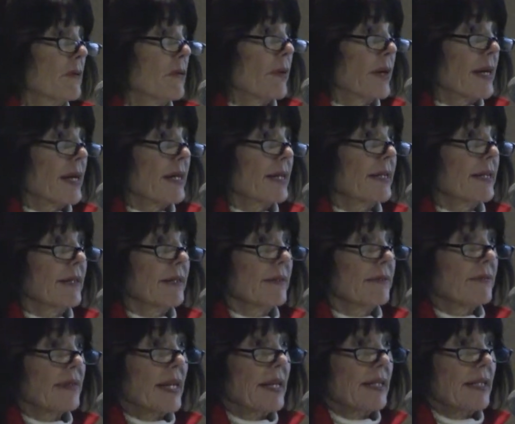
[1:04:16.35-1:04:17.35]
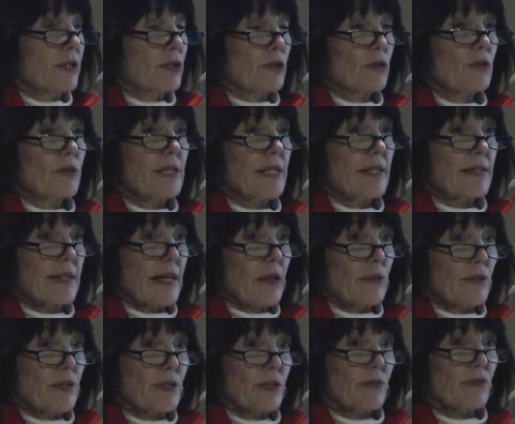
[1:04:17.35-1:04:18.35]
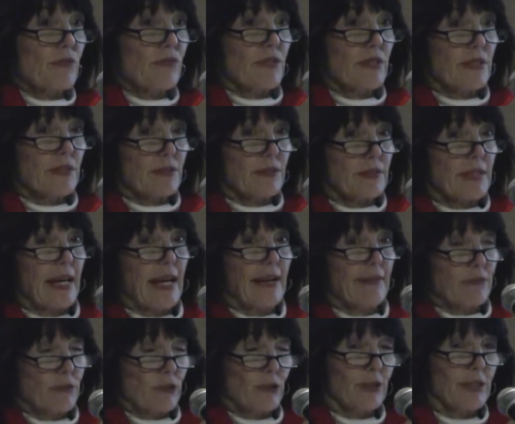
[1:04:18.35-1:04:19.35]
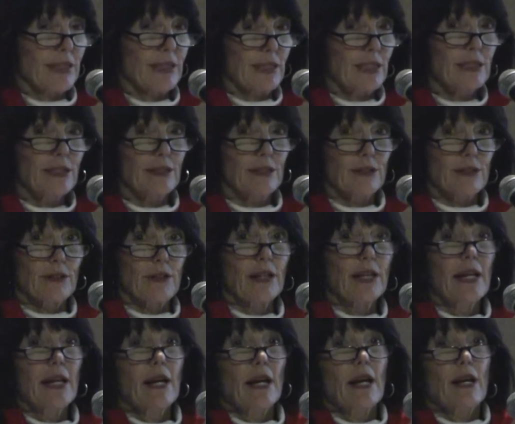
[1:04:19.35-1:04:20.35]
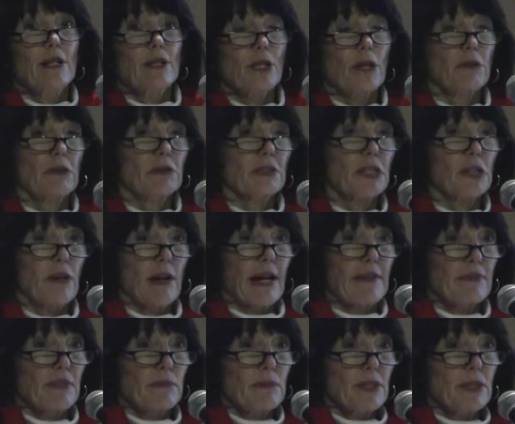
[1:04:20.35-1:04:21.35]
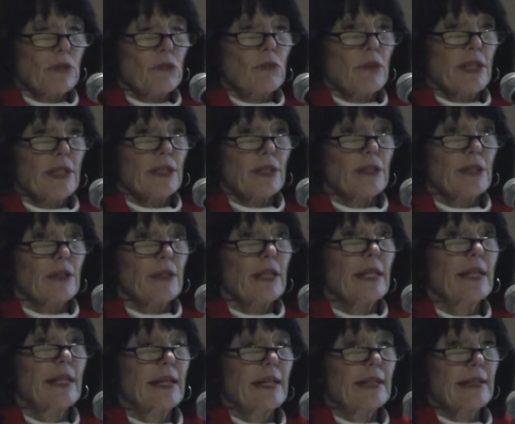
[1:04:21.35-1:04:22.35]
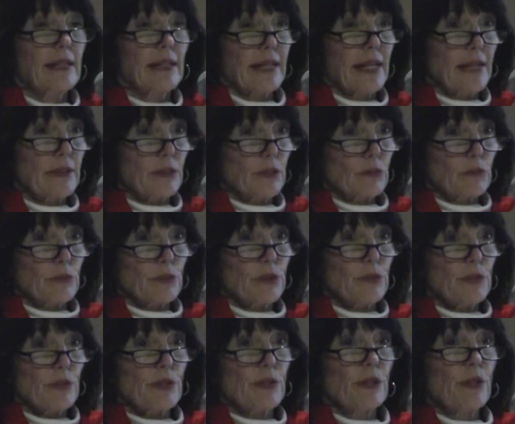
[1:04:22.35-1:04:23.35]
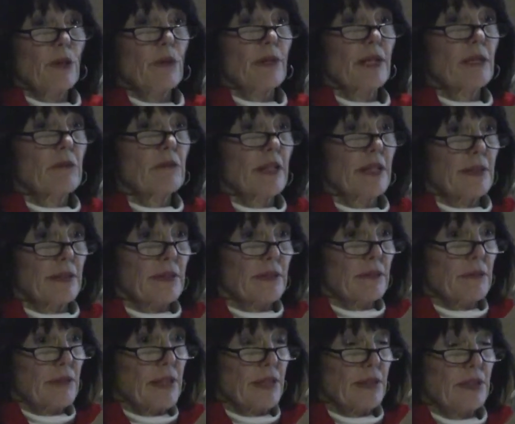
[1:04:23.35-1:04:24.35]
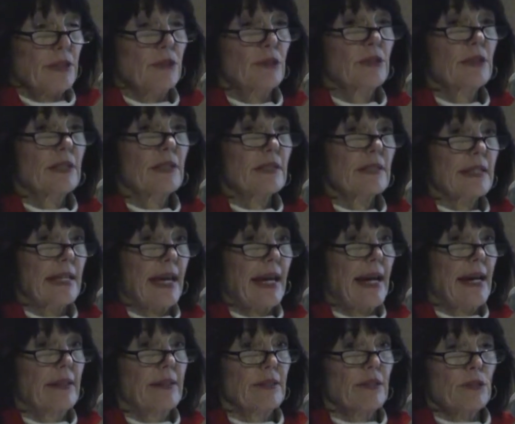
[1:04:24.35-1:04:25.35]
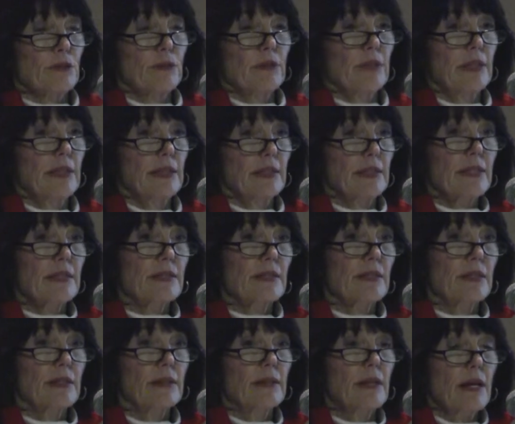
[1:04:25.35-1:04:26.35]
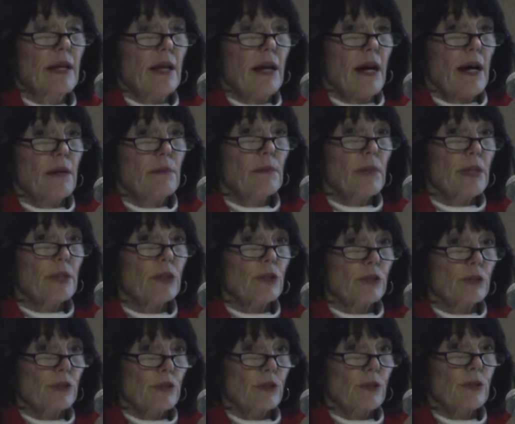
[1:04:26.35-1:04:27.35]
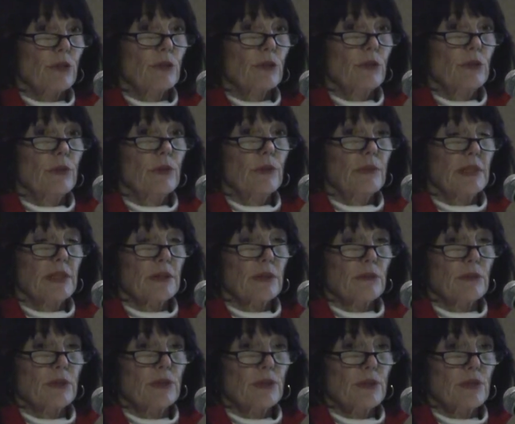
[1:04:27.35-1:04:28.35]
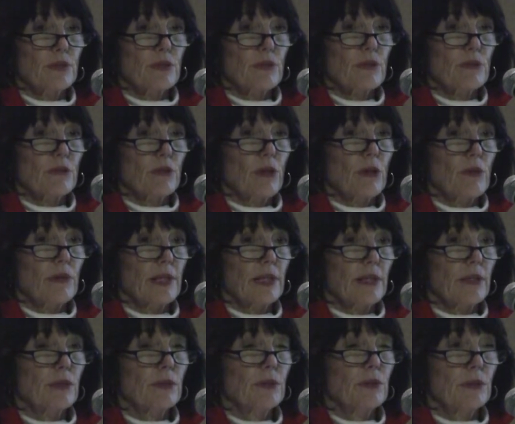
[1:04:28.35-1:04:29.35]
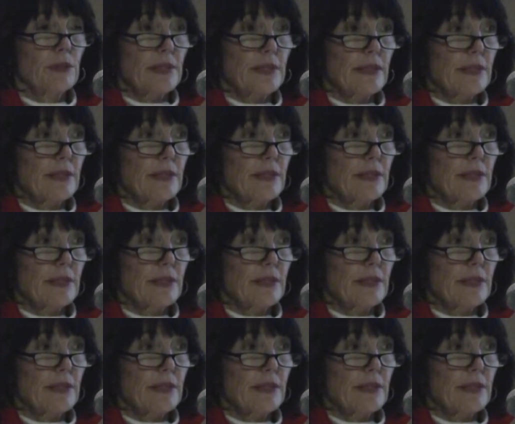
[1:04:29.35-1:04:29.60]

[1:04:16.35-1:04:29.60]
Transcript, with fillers: a, way of getting trees out into the field after a year. So we would graft them in the winter, get the roots going while the while the union's calloused, really at least a, a month or two with the roots just growing in cold